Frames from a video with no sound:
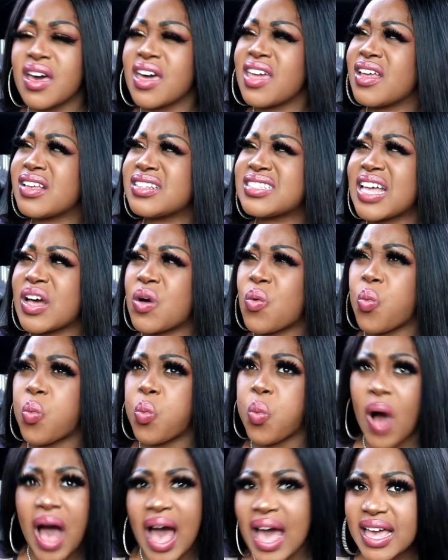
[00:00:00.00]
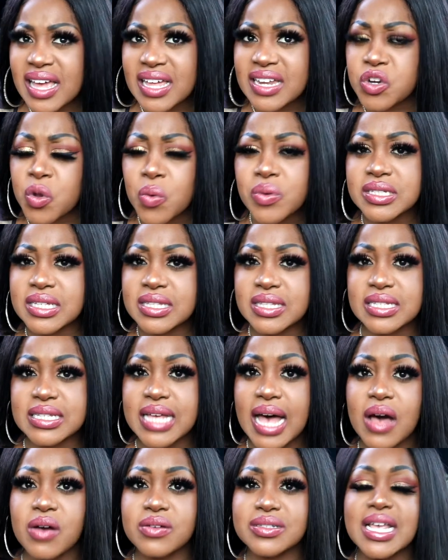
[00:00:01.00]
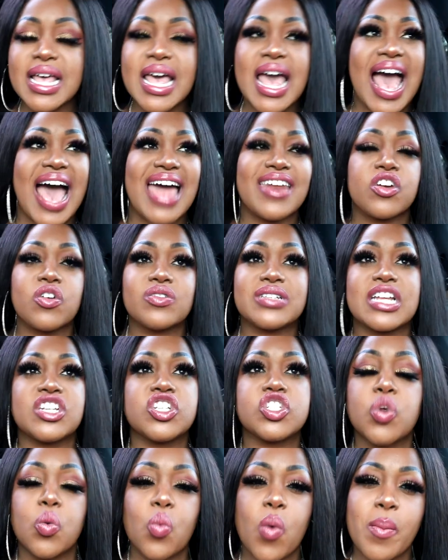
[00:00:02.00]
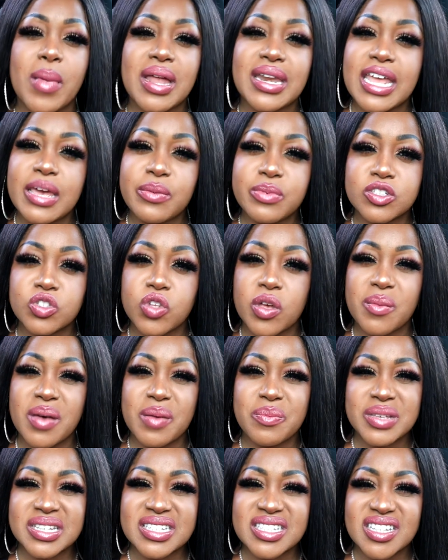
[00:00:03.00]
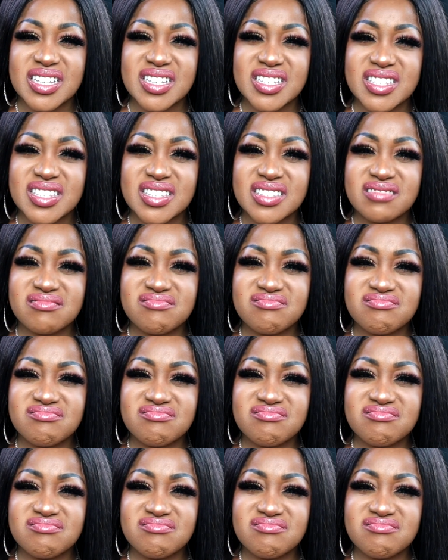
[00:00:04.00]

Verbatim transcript: And I was like, why? No one's in this house. And he goes, I just don't want my neighbors knowing my business.